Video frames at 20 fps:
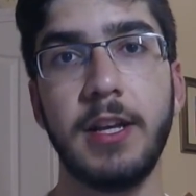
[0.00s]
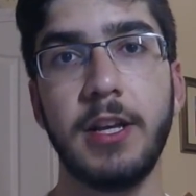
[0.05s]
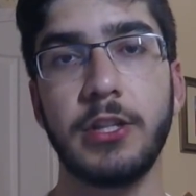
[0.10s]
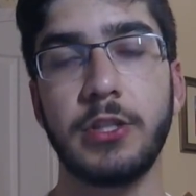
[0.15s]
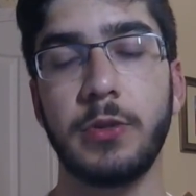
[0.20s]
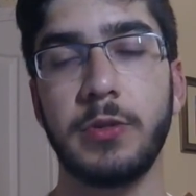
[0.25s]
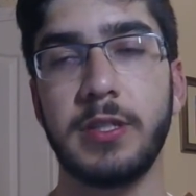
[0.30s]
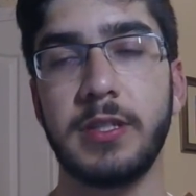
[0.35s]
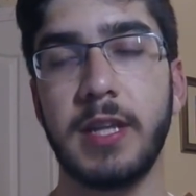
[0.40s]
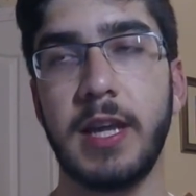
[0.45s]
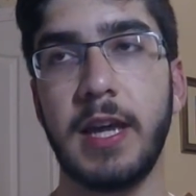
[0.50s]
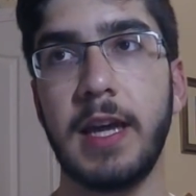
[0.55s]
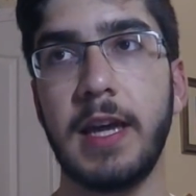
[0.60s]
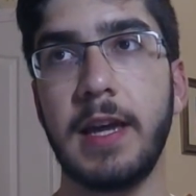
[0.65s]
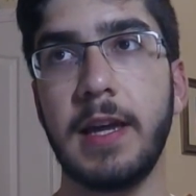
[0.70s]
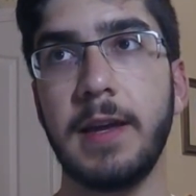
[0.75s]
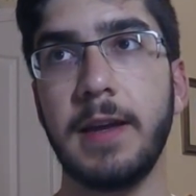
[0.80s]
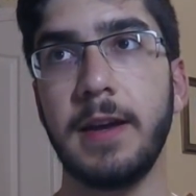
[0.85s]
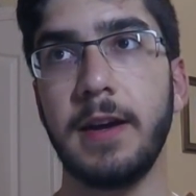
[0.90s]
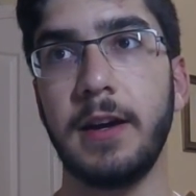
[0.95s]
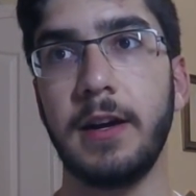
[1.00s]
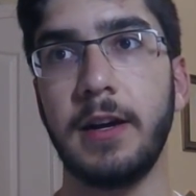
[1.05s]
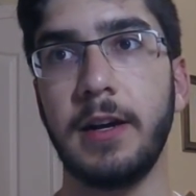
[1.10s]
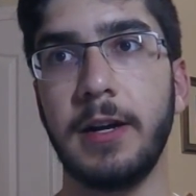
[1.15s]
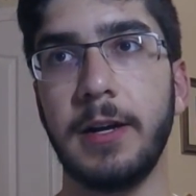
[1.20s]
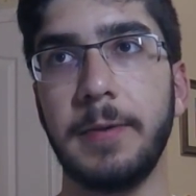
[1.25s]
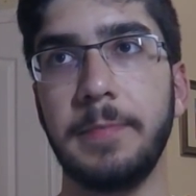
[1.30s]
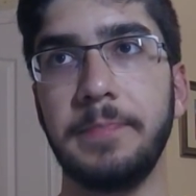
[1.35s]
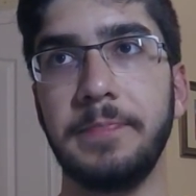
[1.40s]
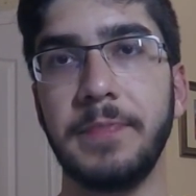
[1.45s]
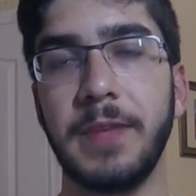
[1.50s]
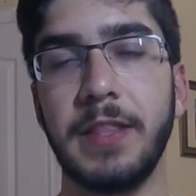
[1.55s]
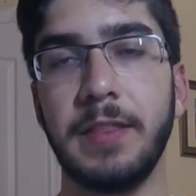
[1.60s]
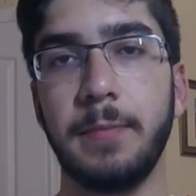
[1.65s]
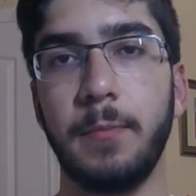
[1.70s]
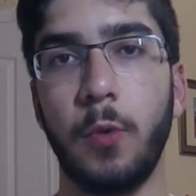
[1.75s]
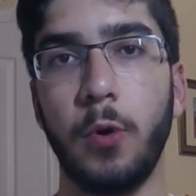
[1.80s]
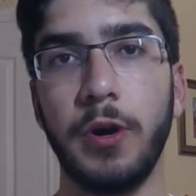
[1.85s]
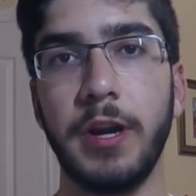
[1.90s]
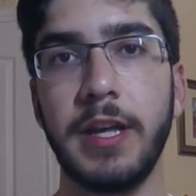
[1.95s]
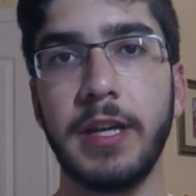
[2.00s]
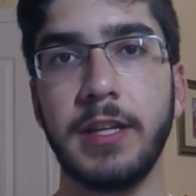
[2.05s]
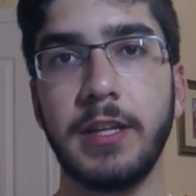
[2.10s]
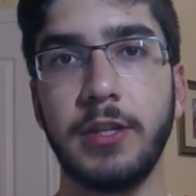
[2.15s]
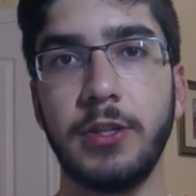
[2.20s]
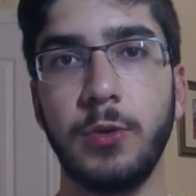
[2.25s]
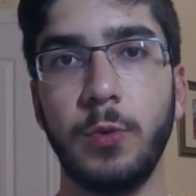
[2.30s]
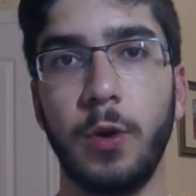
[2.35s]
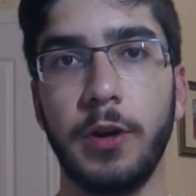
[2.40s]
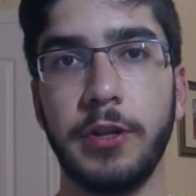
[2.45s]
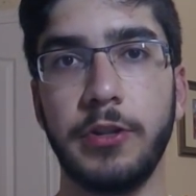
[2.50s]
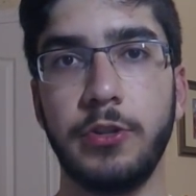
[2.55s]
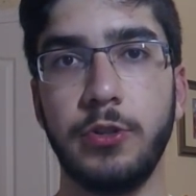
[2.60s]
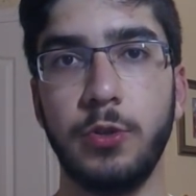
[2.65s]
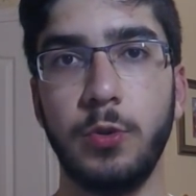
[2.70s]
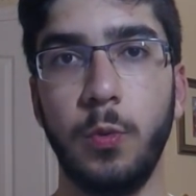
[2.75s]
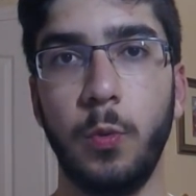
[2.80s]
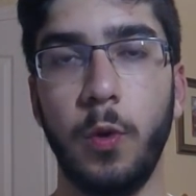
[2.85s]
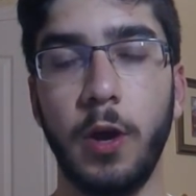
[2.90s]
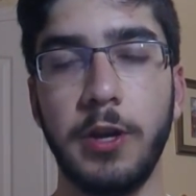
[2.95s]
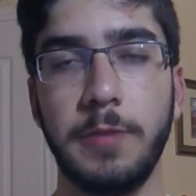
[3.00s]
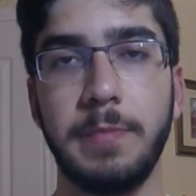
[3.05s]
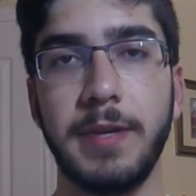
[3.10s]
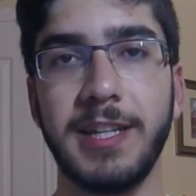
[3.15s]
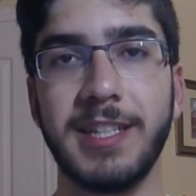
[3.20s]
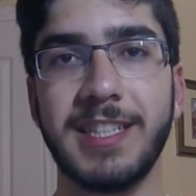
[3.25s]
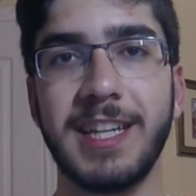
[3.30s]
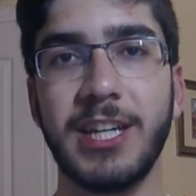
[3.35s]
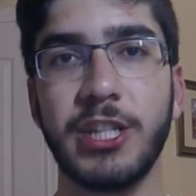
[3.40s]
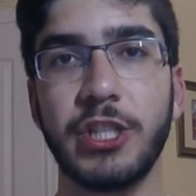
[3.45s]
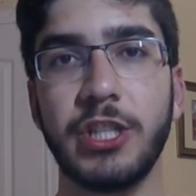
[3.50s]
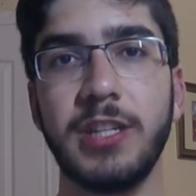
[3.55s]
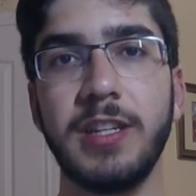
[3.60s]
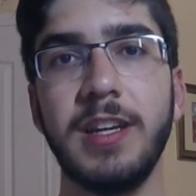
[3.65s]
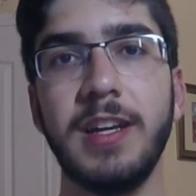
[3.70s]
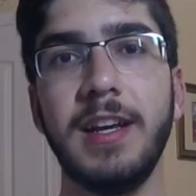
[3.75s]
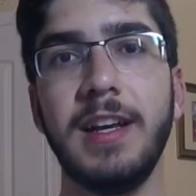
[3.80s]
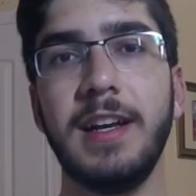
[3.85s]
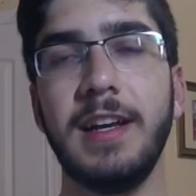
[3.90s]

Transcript: So say in the morning you want to do one big session,